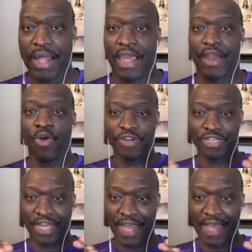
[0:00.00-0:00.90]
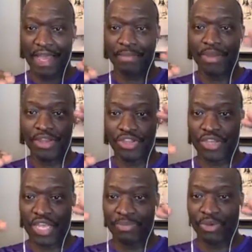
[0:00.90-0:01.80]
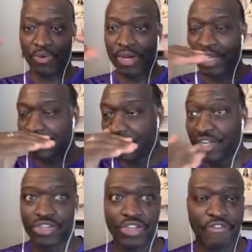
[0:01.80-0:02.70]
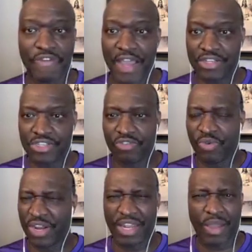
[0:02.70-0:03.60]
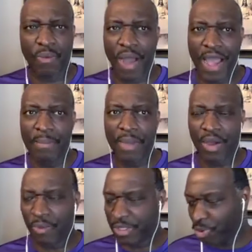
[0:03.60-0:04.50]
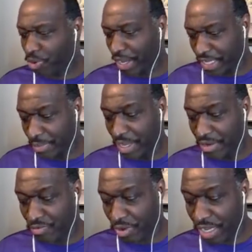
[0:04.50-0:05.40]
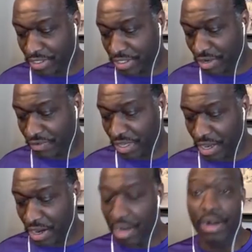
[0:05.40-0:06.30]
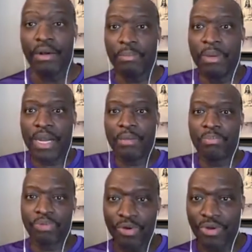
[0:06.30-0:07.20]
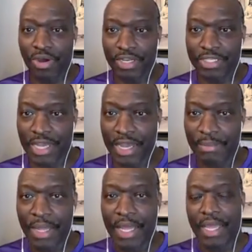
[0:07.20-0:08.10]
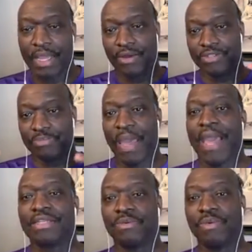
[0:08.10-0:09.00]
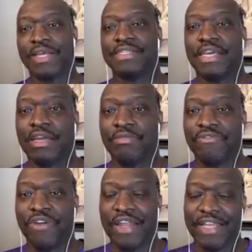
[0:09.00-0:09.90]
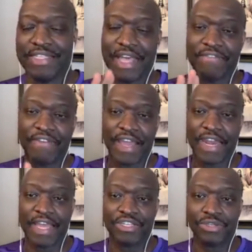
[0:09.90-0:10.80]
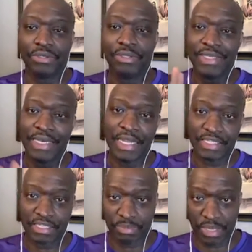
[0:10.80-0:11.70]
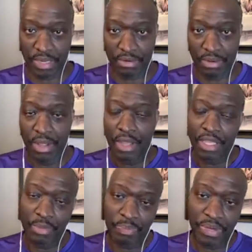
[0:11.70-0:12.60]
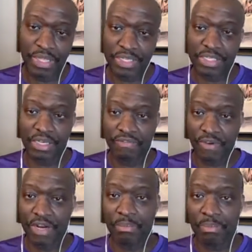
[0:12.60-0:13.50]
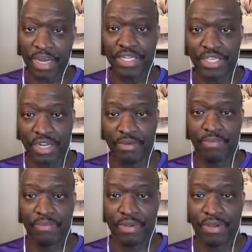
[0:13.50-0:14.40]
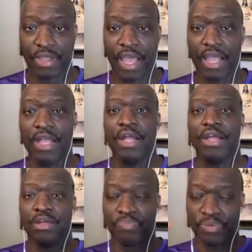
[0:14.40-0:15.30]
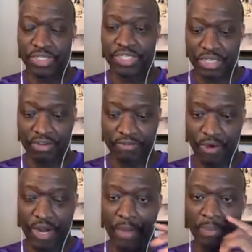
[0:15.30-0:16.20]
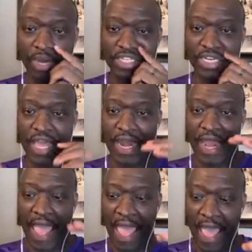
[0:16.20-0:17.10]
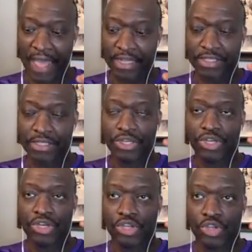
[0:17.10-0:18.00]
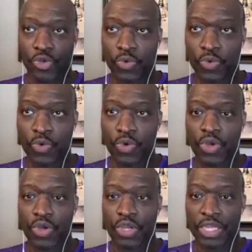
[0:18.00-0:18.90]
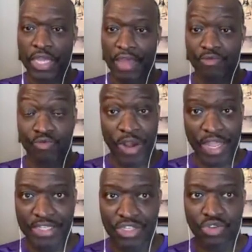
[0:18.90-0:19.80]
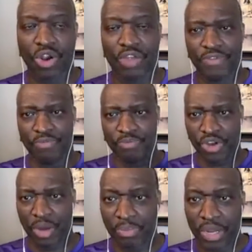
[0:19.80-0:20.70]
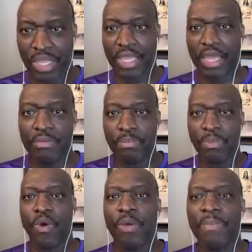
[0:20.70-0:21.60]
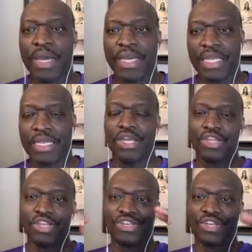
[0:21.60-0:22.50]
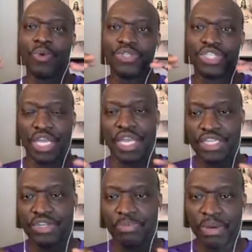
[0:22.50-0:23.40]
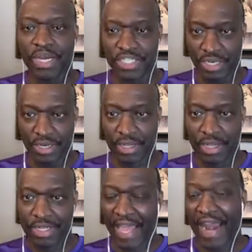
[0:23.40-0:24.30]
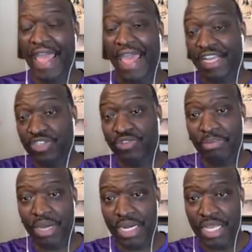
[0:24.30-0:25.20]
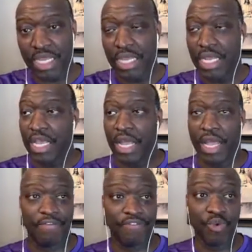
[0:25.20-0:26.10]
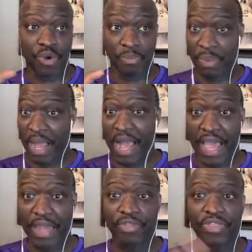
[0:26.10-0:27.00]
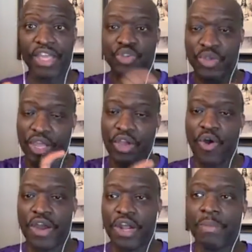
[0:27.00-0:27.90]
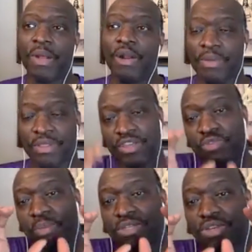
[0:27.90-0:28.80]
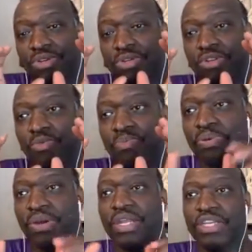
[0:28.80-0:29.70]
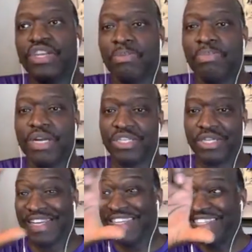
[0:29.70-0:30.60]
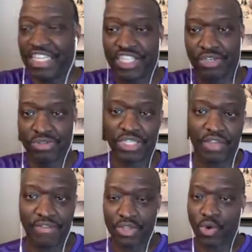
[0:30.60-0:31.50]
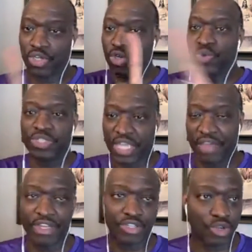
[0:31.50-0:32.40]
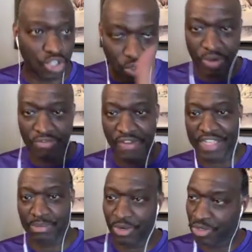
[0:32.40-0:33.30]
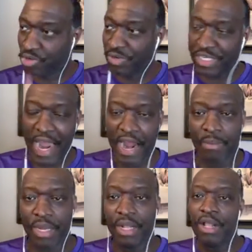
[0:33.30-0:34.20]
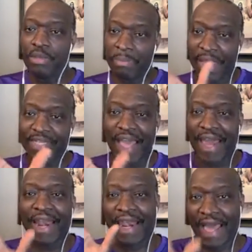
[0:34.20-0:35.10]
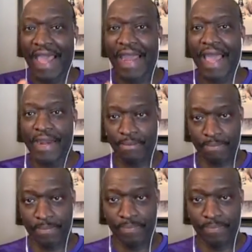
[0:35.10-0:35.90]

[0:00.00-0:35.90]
And over time, you keep doing this. So you find yourself one day, you're like, why am I always broke? I keep getting raises every year, but I'm broke all the time. It goes back to what I said up front, is that financial discipline. You put yourself on a budget, okay? You put yourself on that budget, and as you get raises, or if you start bringing in more money, you don't change your budget. That extra money, if you were behind on things, you get caught up. But then you make sure you put into your budget additional savings or to investment or to retirement. Make that a line item.